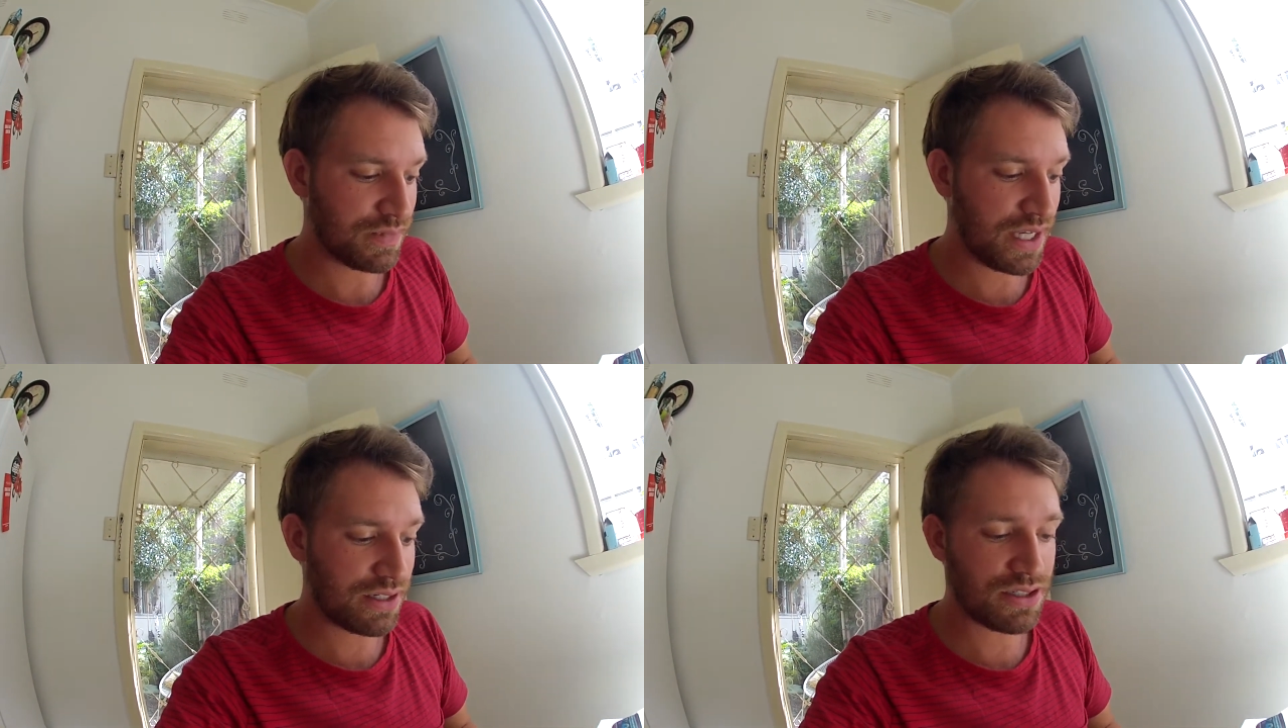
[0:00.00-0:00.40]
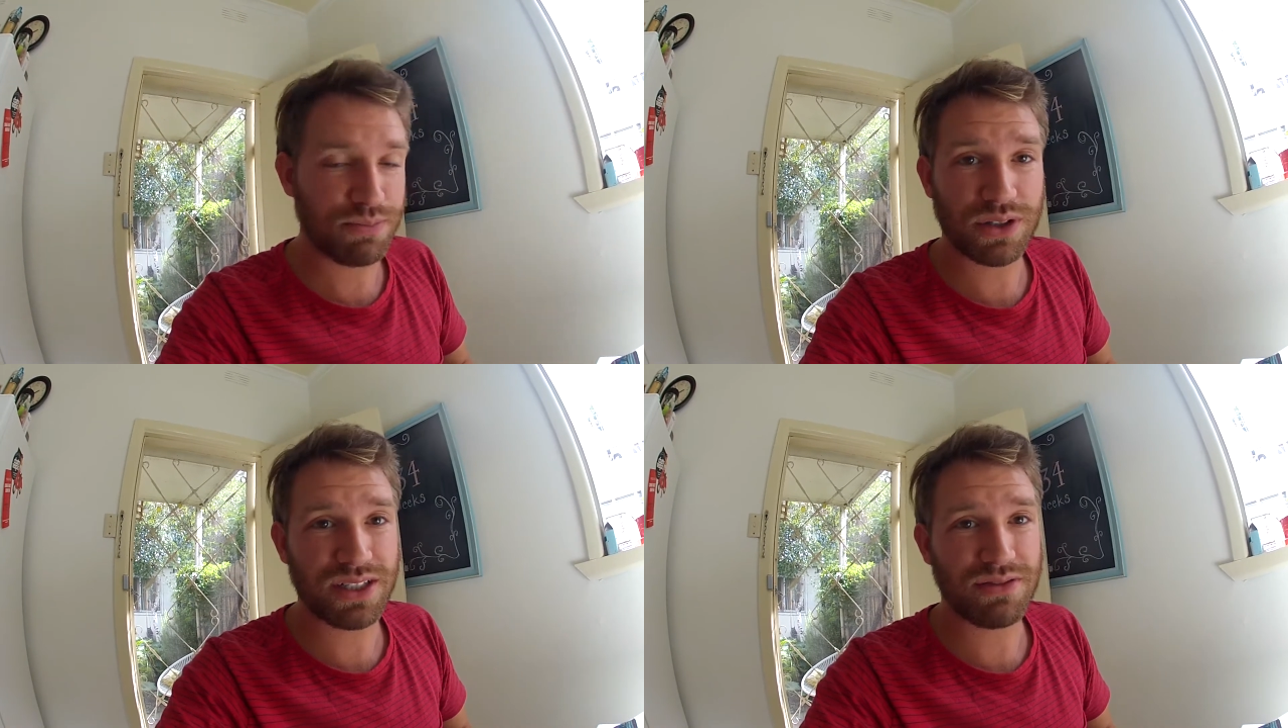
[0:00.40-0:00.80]
Yeah, I
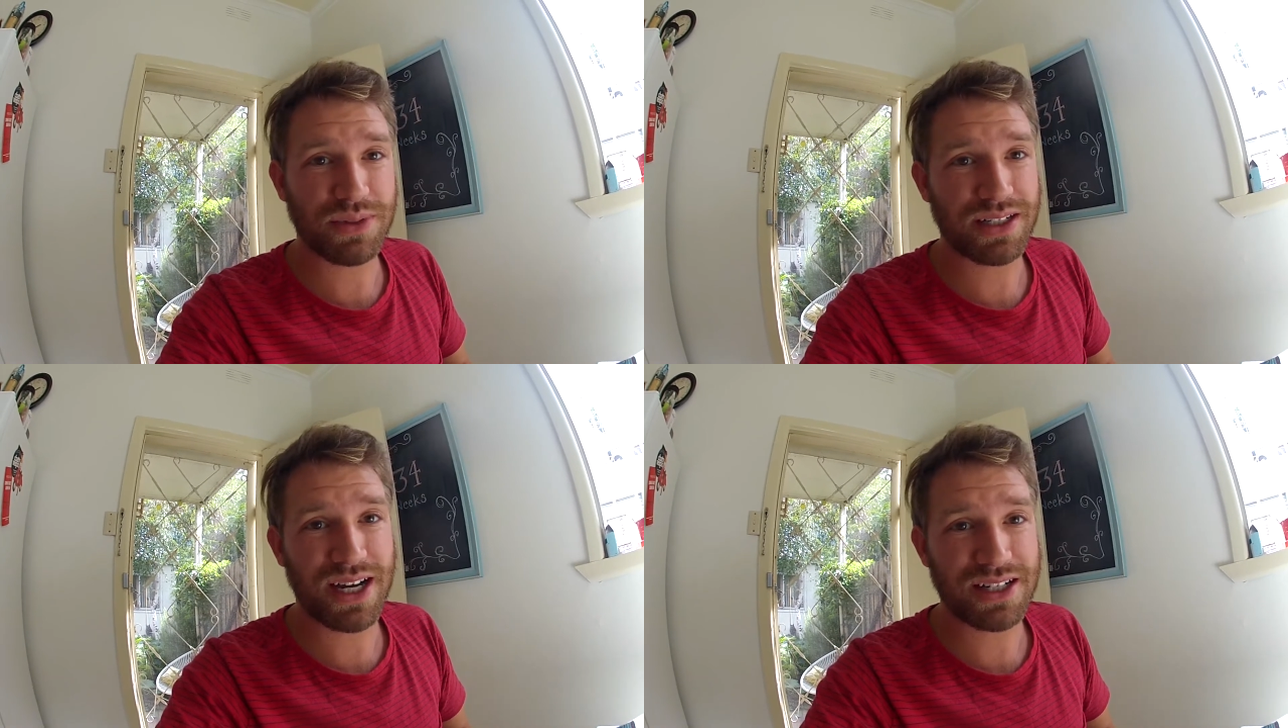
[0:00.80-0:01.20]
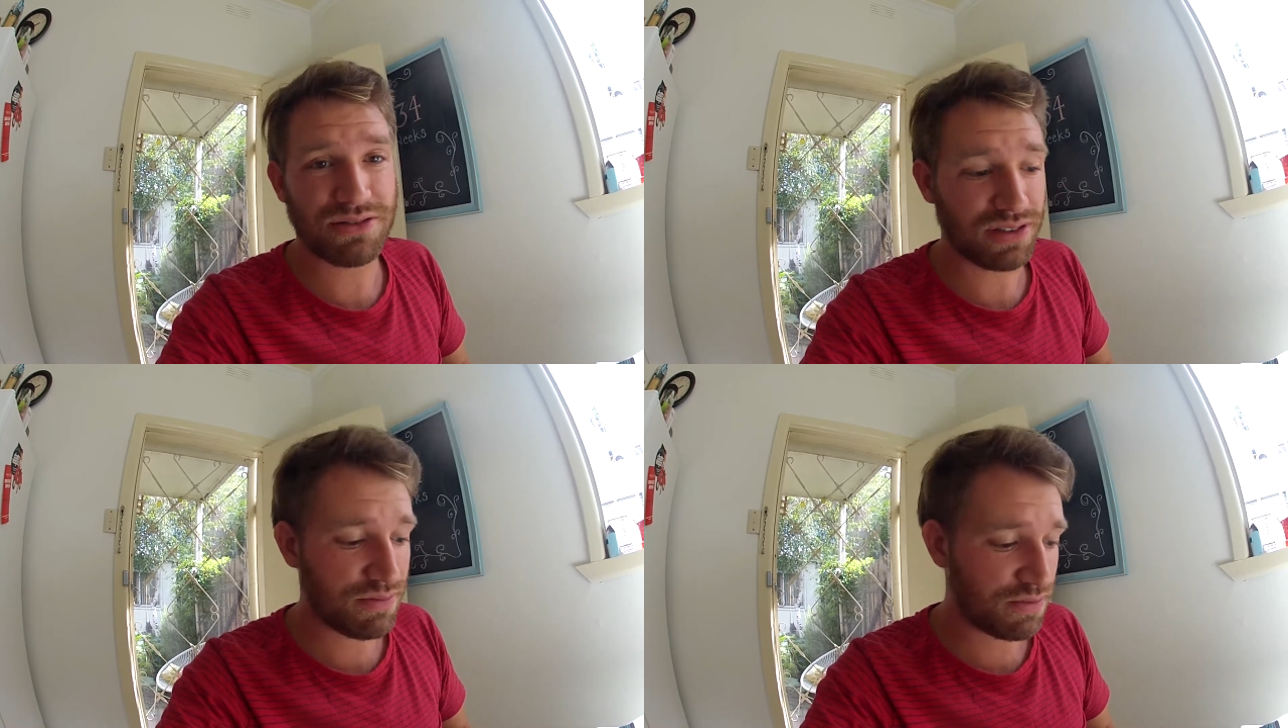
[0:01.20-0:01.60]
just booked it from like 9
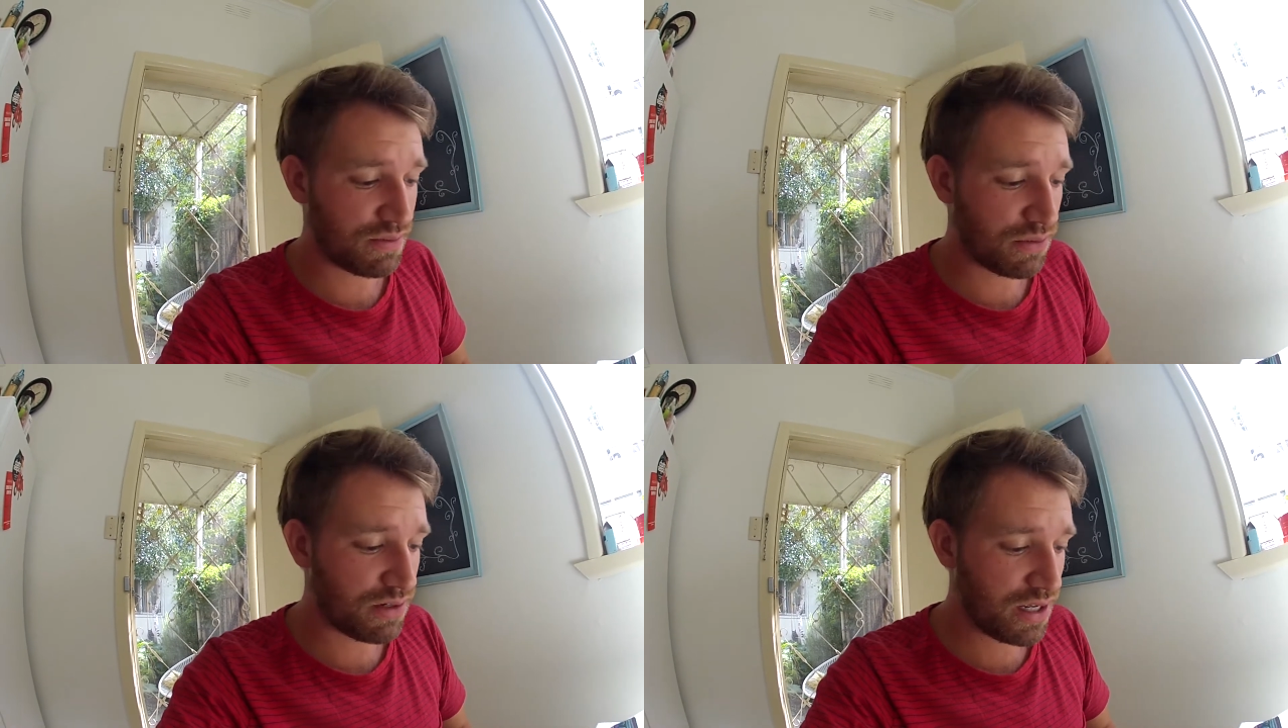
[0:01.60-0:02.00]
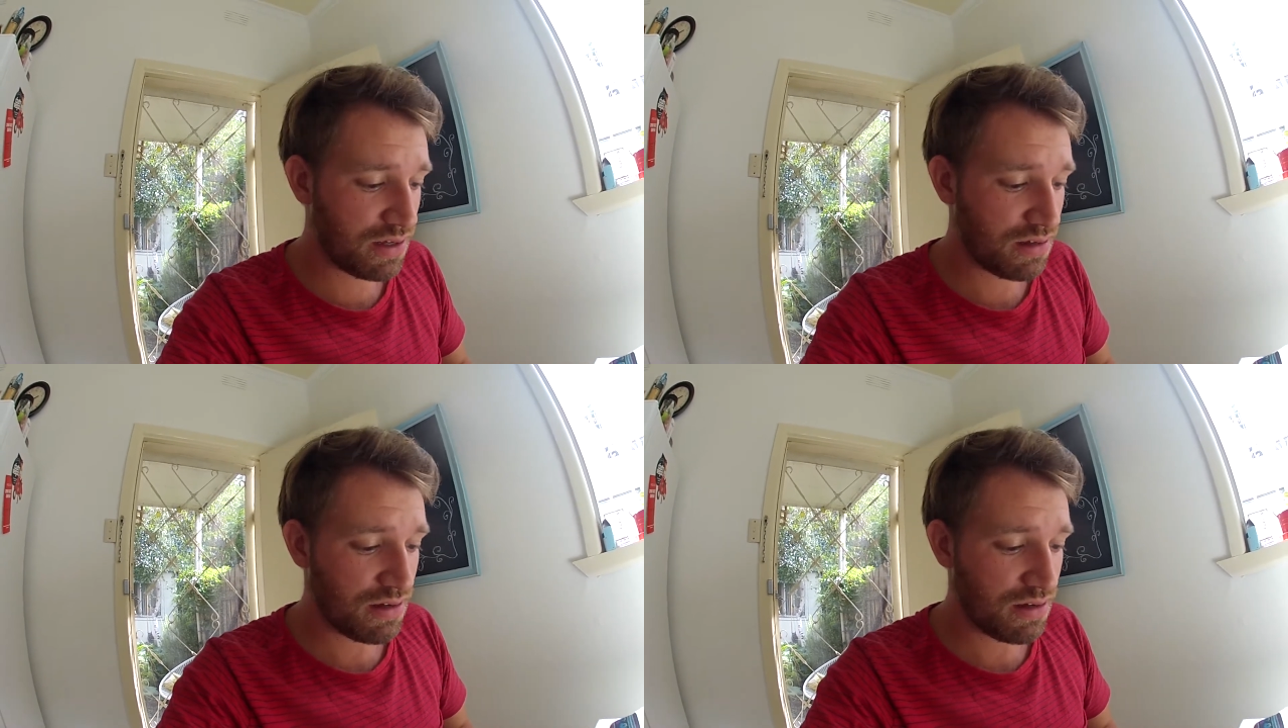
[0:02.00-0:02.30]
to 11 for Monday,